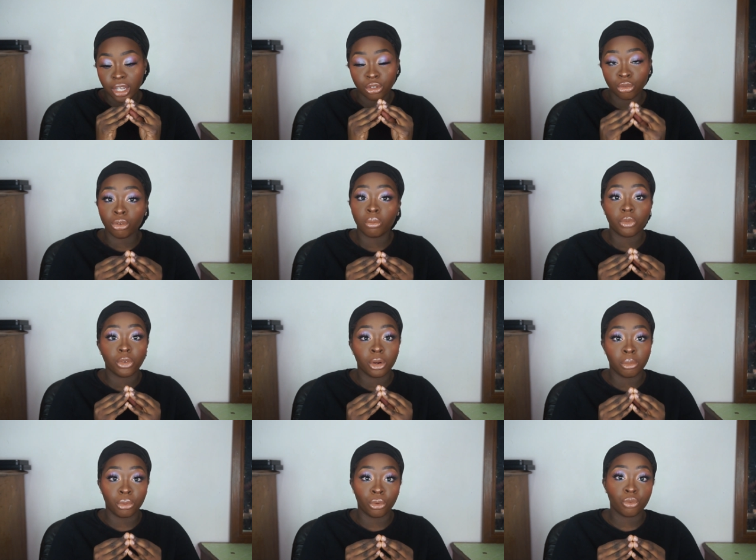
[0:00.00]
is room for
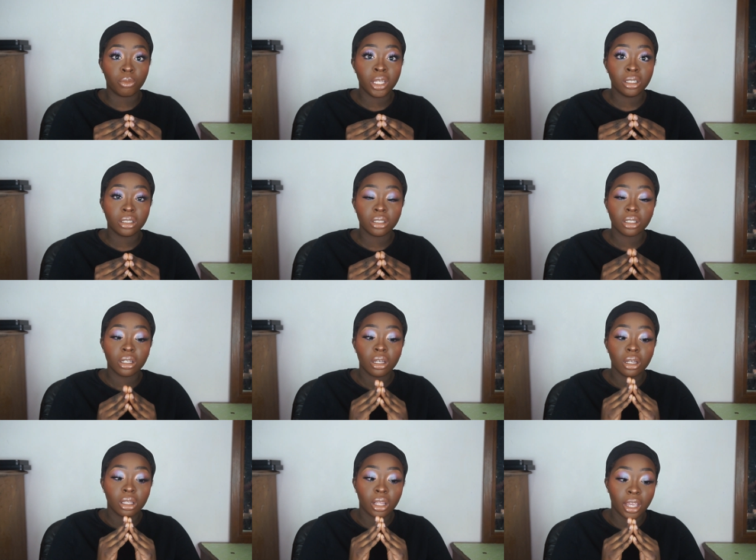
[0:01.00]
improvement.
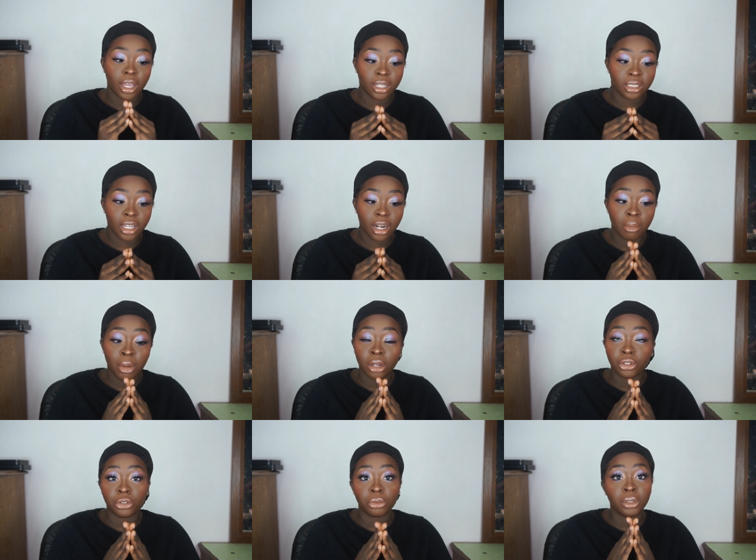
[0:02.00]
Like I said, I'm
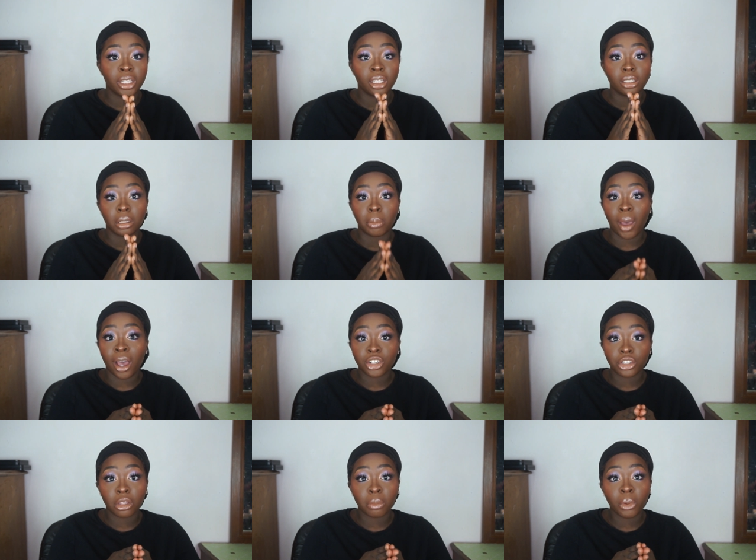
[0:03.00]
not doing it to
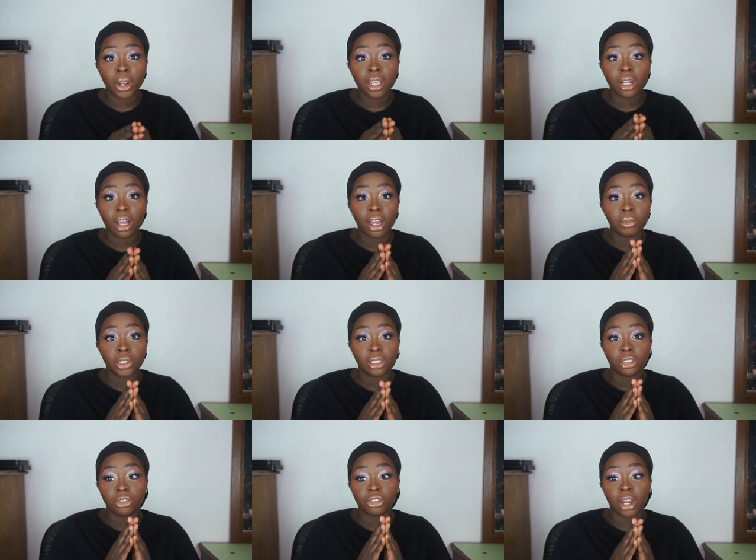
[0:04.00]
bash the brand. I'm
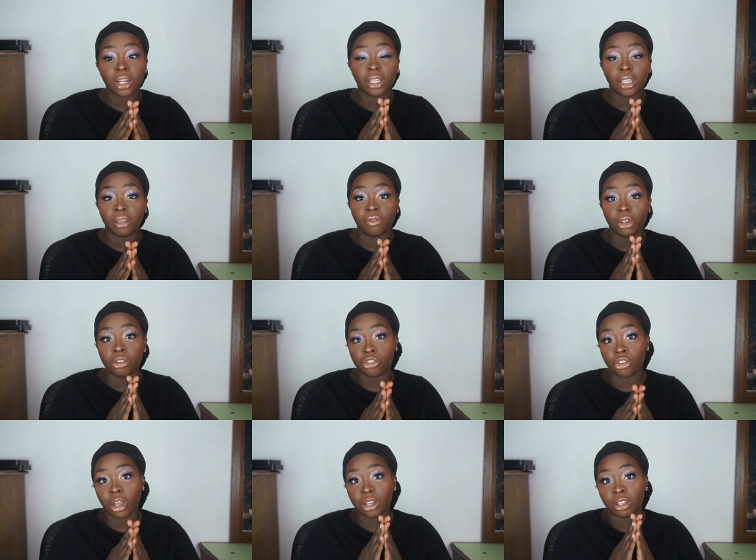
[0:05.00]
just trying to give
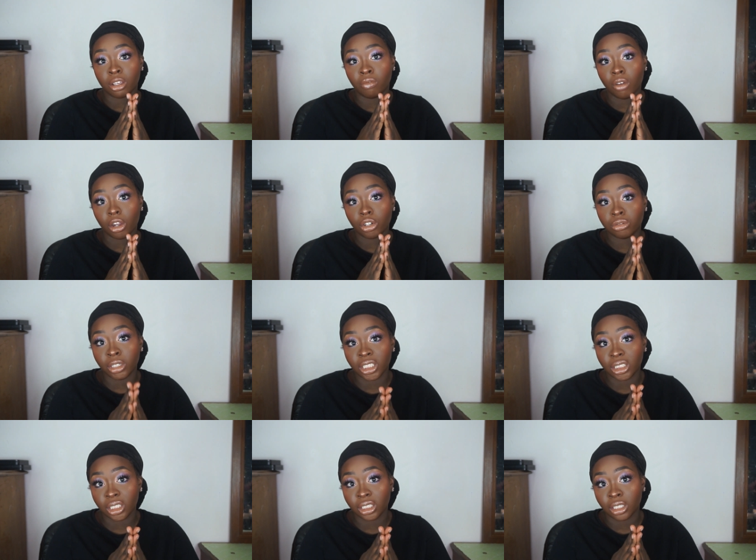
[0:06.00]
constructive
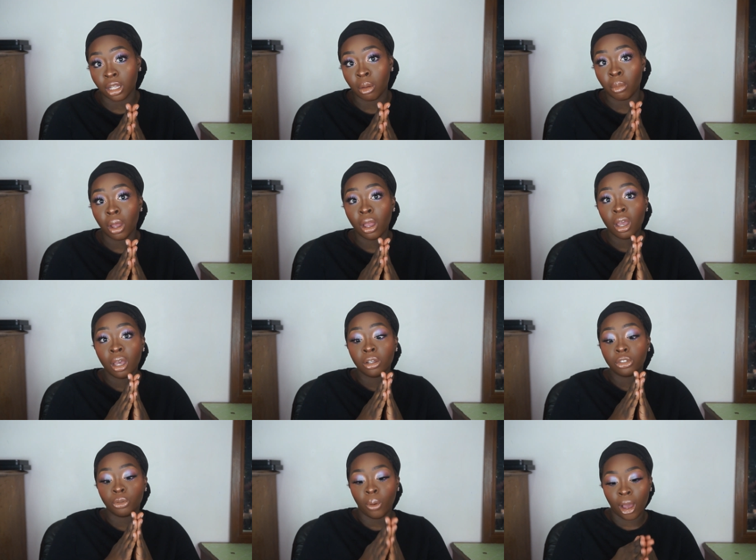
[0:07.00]
criticism
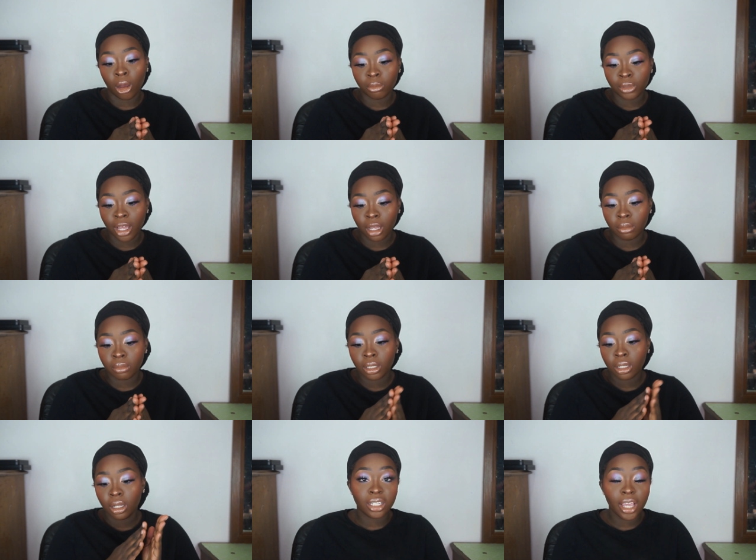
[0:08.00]
to help them.
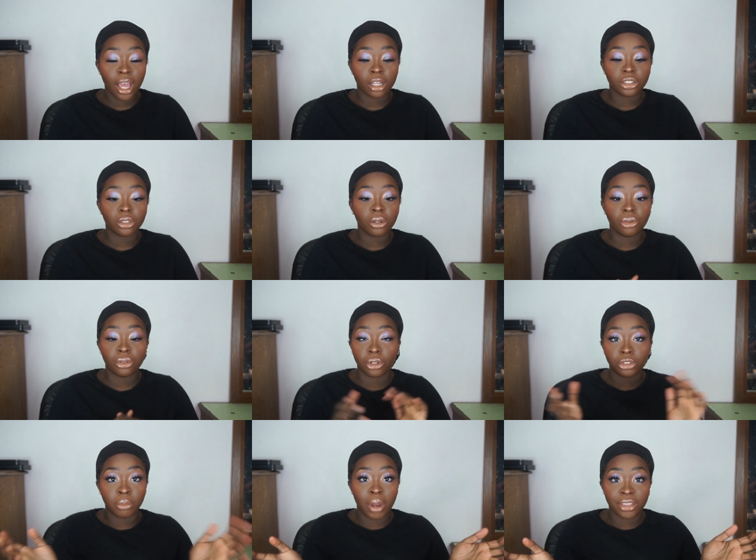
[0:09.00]
Yeah, so
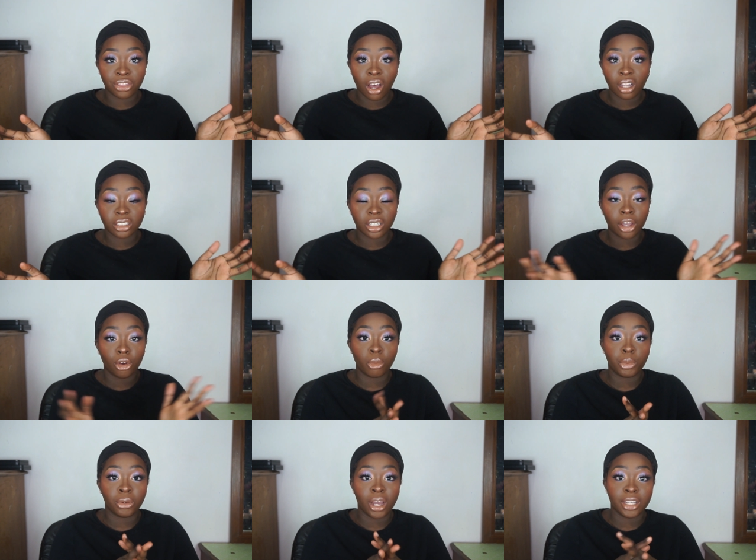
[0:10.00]
those are my thoughts. I
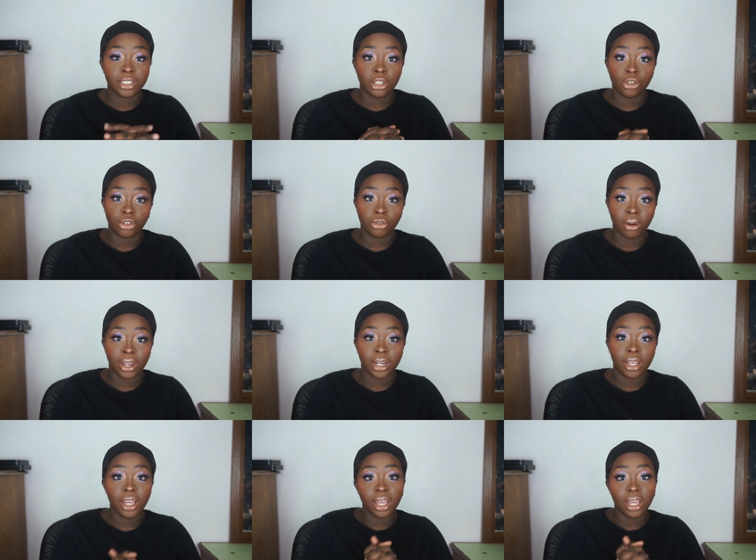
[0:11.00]
hope you guys enjoyed